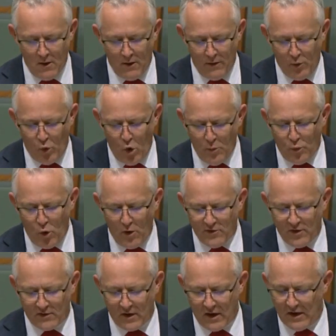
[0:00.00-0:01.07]
The work
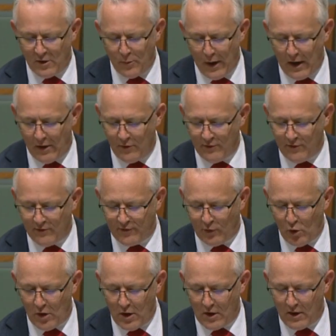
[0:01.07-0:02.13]
Project Independence is
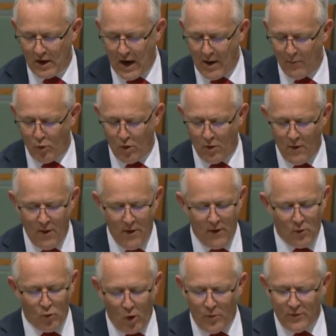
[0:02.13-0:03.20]
doing in Canberra
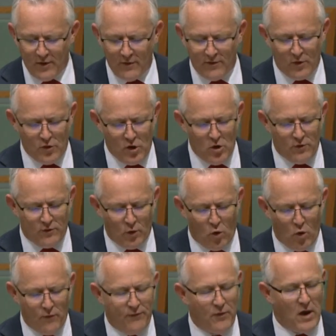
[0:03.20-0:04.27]
represents a new
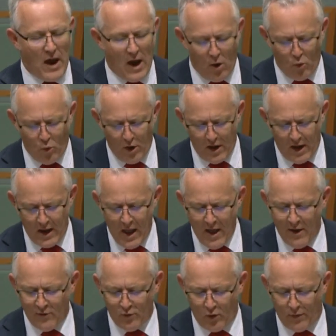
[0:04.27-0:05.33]
dawn for how we
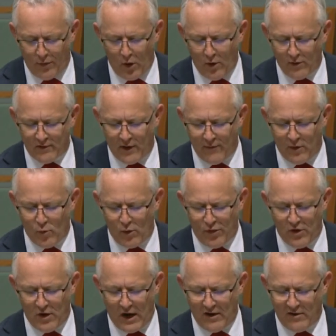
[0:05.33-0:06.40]
treat those living with an
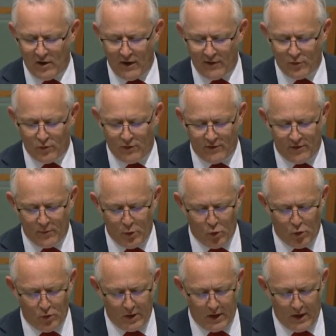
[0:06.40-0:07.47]
intellectual
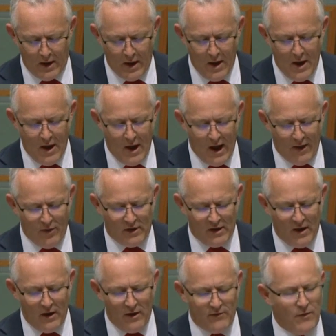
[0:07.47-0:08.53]
disability, and the
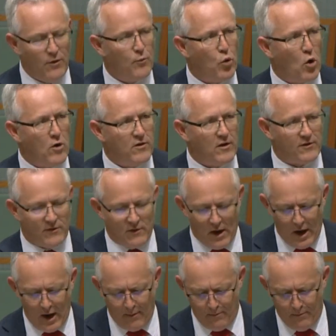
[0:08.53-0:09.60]
key is in the project's
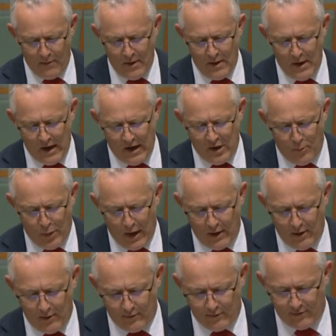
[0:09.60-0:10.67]
name,
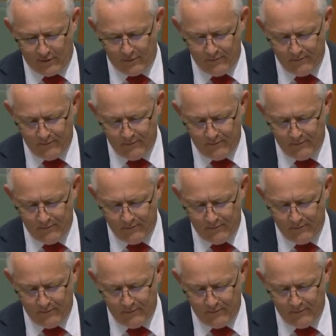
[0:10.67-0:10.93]
independence.